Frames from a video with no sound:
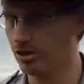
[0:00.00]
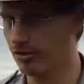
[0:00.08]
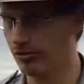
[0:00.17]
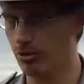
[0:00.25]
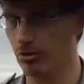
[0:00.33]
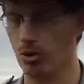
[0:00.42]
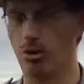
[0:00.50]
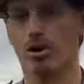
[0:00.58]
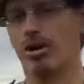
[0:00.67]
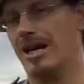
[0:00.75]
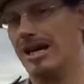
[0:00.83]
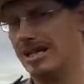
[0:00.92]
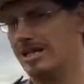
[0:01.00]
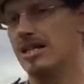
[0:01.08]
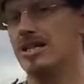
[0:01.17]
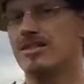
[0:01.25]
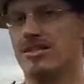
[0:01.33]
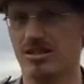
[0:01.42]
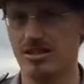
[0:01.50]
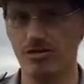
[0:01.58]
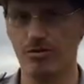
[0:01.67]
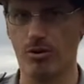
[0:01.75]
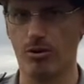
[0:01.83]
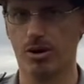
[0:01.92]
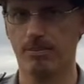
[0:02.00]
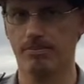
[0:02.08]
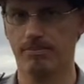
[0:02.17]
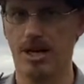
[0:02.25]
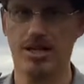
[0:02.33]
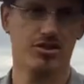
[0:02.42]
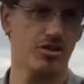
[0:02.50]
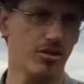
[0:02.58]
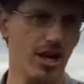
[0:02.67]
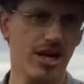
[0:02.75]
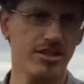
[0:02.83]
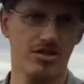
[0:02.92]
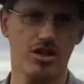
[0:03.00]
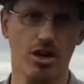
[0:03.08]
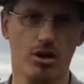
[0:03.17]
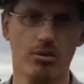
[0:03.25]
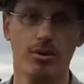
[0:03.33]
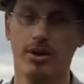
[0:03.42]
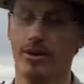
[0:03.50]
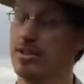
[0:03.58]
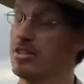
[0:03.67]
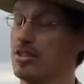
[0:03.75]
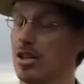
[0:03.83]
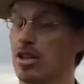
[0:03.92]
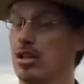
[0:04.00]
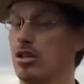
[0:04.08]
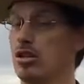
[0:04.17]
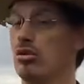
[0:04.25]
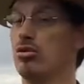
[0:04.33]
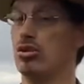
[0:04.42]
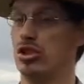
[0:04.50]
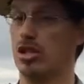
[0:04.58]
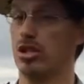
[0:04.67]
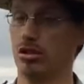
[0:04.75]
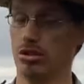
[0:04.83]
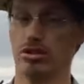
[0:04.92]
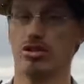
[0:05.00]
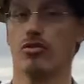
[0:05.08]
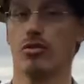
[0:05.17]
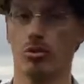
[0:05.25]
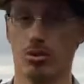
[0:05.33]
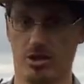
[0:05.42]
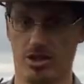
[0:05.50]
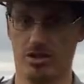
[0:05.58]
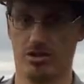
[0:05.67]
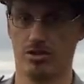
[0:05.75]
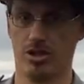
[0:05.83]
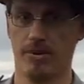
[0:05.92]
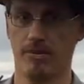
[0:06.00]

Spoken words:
of the war, 1864. As you guys know, this is a huge year in Civil War history.